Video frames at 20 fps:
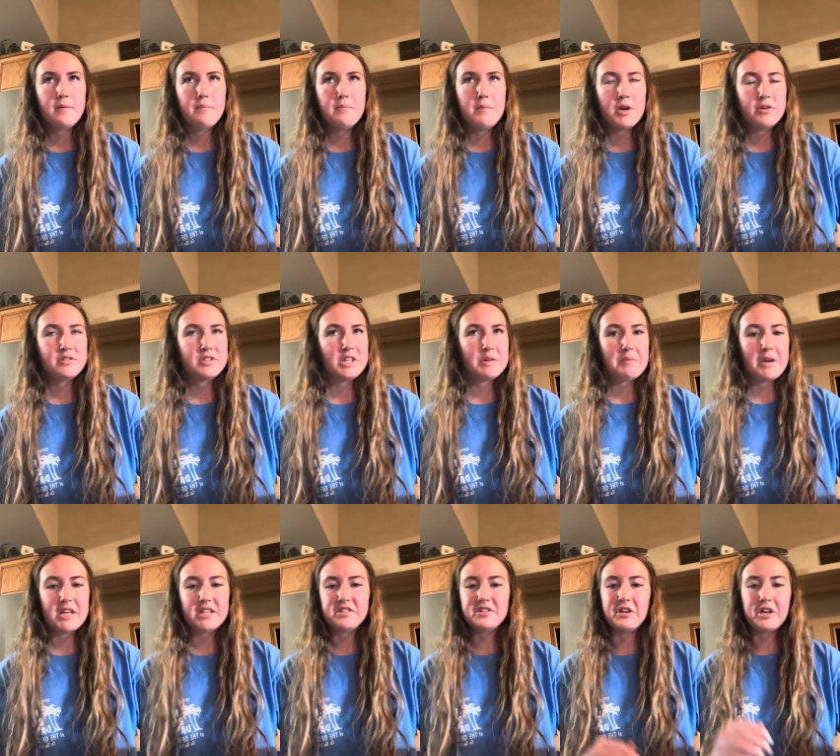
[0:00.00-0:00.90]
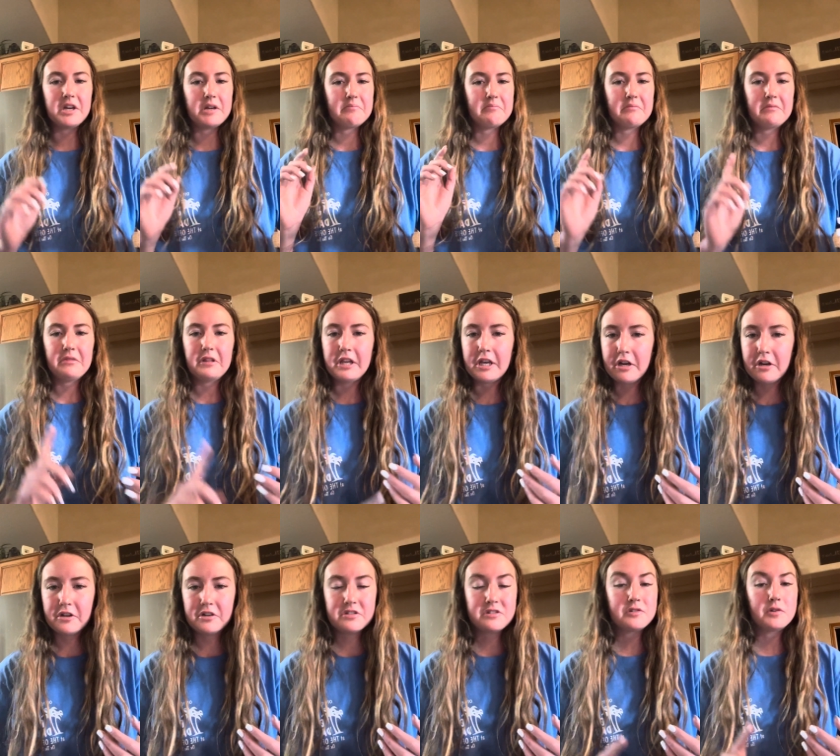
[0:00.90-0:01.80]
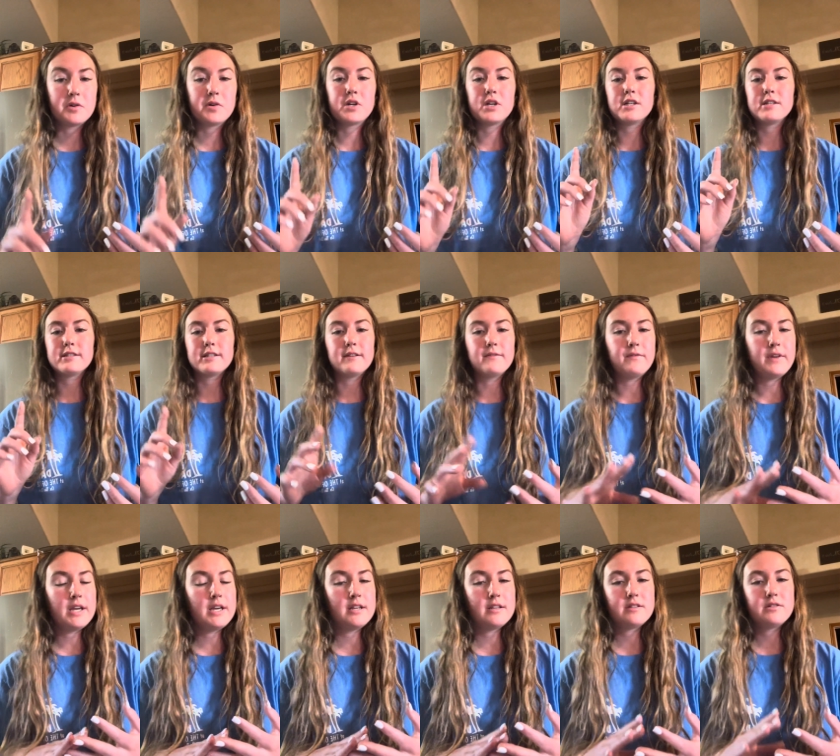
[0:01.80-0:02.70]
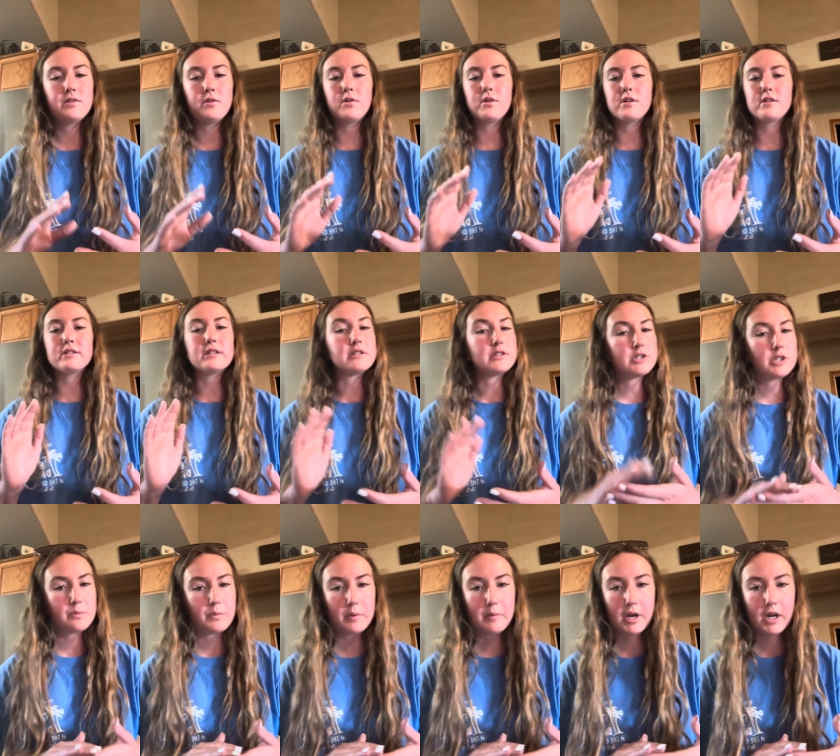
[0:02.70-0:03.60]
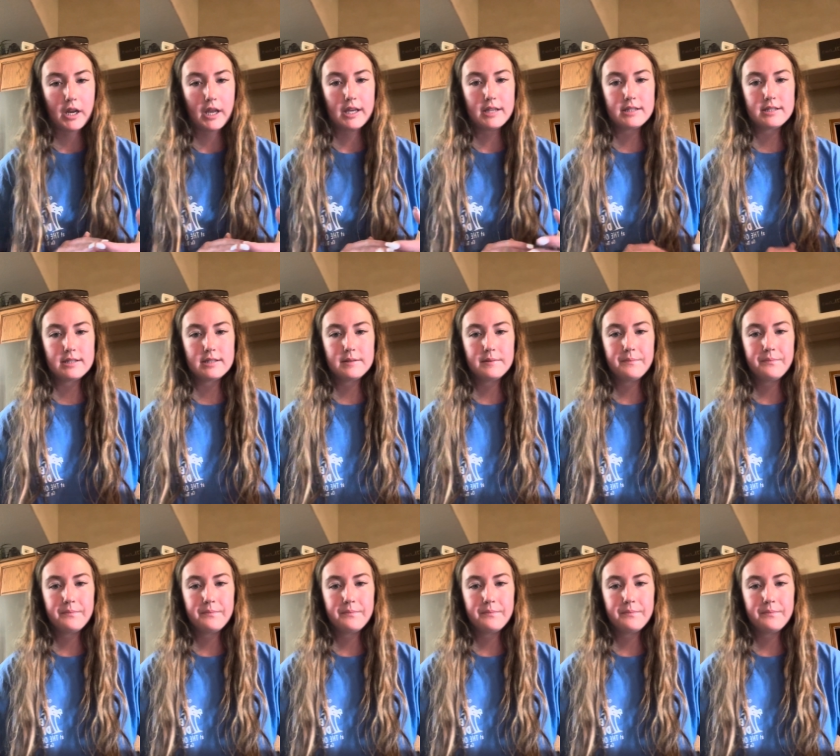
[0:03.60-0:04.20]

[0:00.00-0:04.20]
mostly based on liquor stores, convenience stores, and supermarkets.